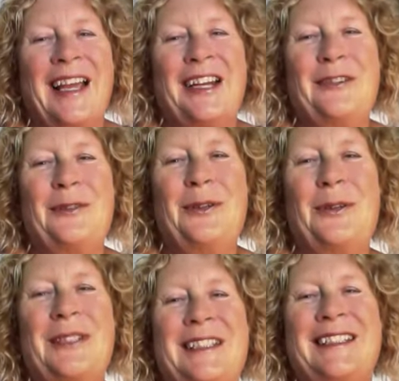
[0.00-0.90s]
And of
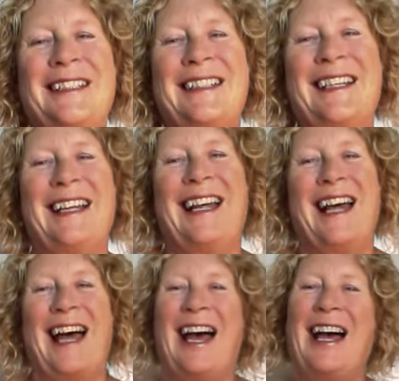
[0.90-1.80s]
course,
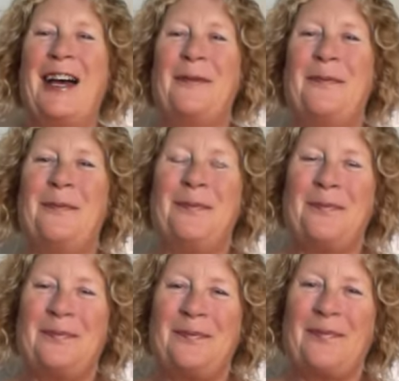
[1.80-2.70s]
there
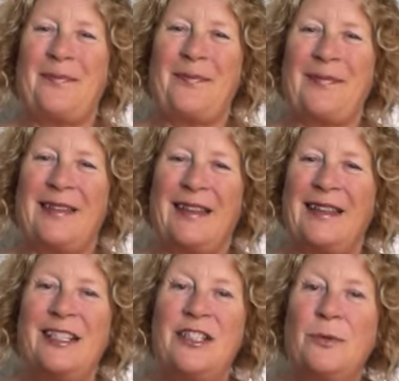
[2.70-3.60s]

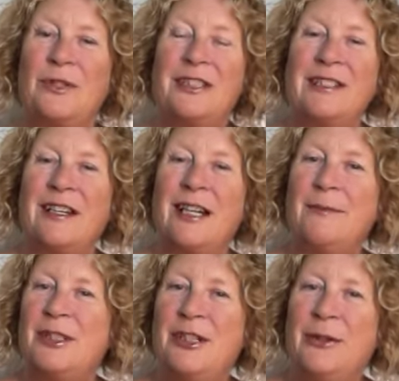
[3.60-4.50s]
just wasn't time
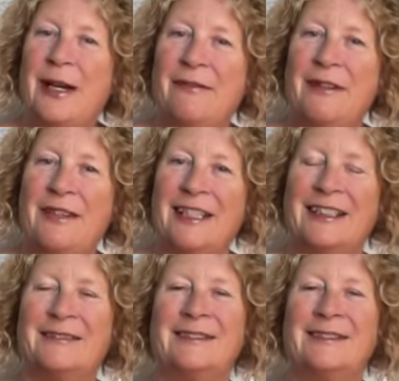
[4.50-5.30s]
to do everything.